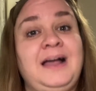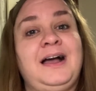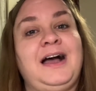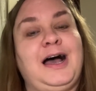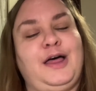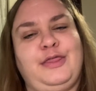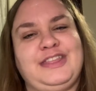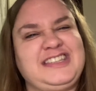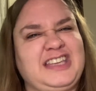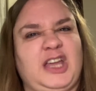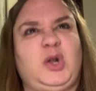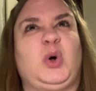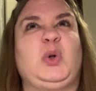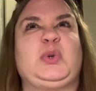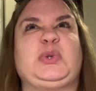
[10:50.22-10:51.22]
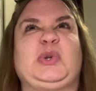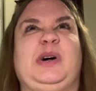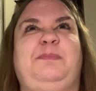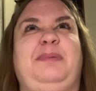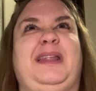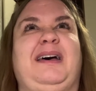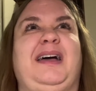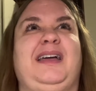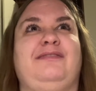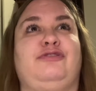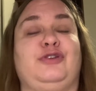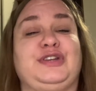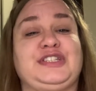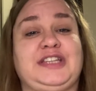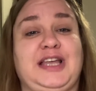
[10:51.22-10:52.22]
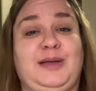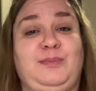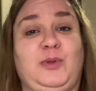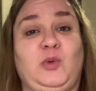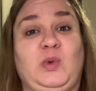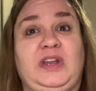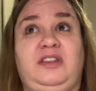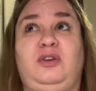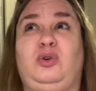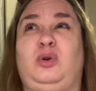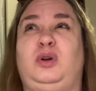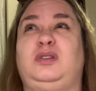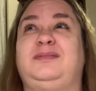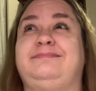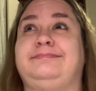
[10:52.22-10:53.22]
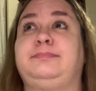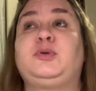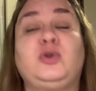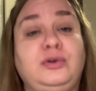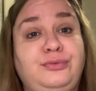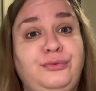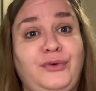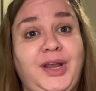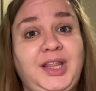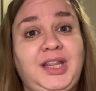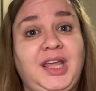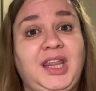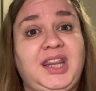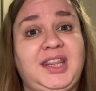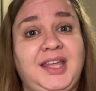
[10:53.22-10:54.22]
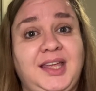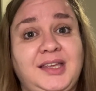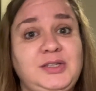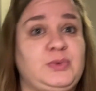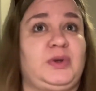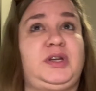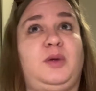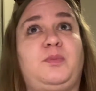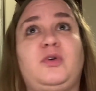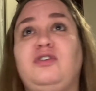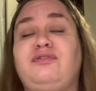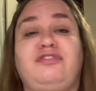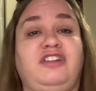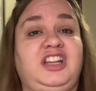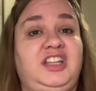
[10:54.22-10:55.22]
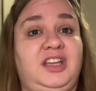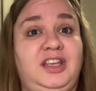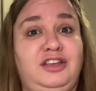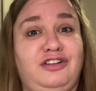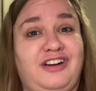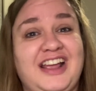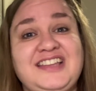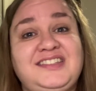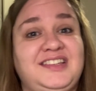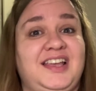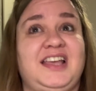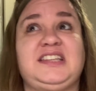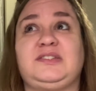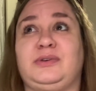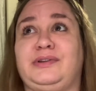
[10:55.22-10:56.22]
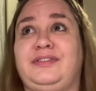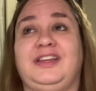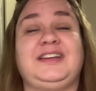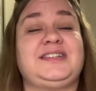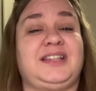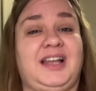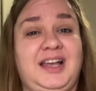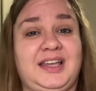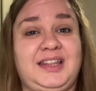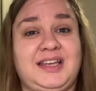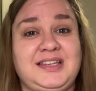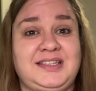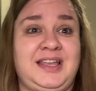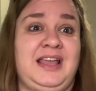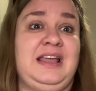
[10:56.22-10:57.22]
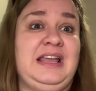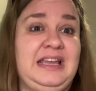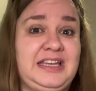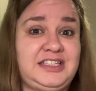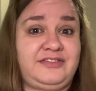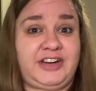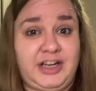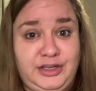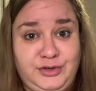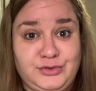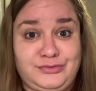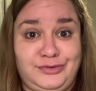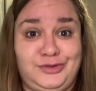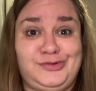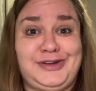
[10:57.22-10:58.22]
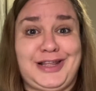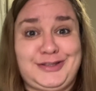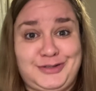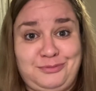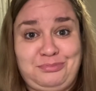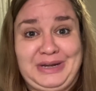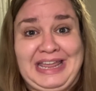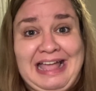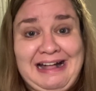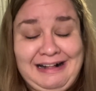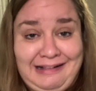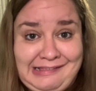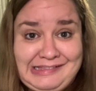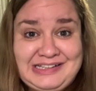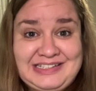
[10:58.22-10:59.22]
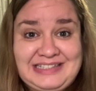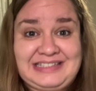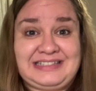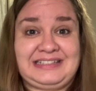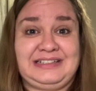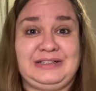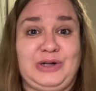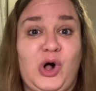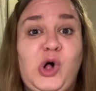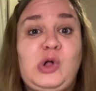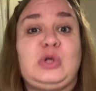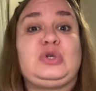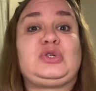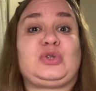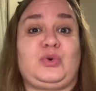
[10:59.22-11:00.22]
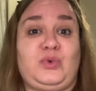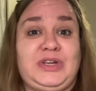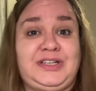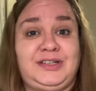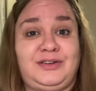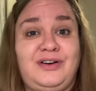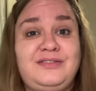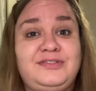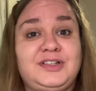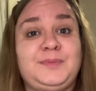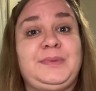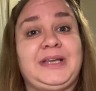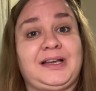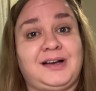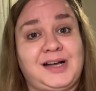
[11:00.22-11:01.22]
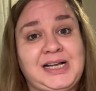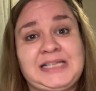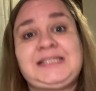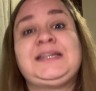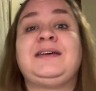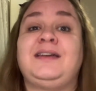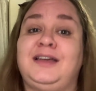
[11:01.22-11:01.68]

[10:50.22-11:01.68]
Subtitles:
And this can also apply, for example, when you're proofreading things, when you're proofreading your essays or things like this. It's very useful to let somebody else also read it over, because